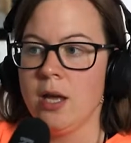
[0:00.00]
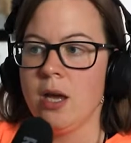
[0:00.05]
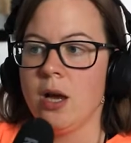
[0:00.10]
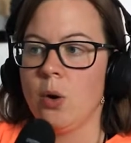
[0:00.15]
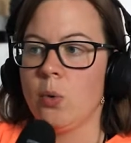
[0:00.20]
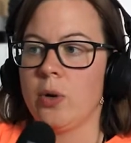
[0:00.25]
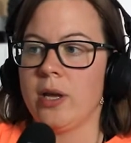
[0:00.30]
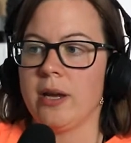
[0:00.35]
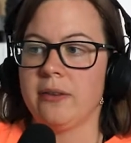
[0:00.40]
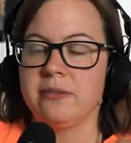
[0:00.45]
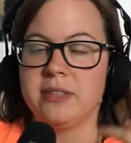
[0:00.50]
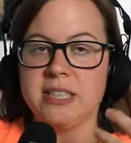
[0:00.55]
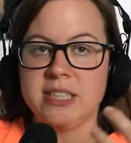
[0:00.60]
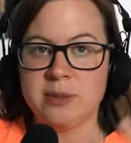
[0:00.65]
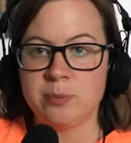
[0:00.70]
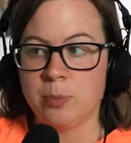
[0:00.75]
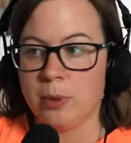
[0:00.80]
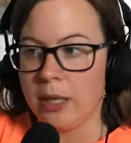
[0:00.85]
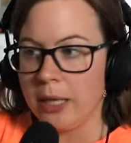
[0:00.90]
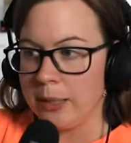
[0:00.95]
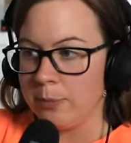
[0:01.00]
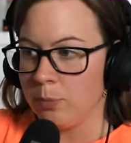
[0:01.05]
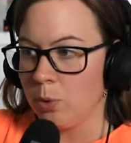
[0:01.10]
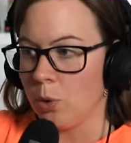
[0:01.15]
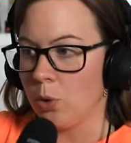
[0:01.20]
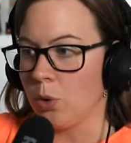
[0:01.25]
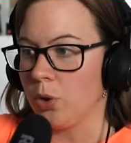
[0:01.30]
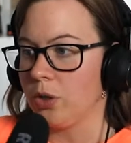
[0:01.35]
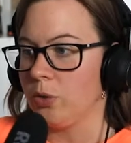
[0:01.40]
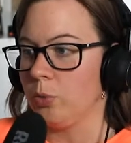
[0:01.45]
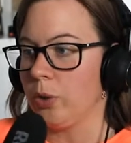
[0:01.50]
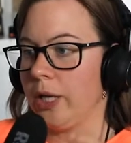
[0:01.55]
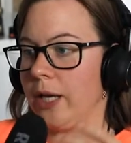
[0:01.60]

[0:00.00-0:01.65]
We have display port, we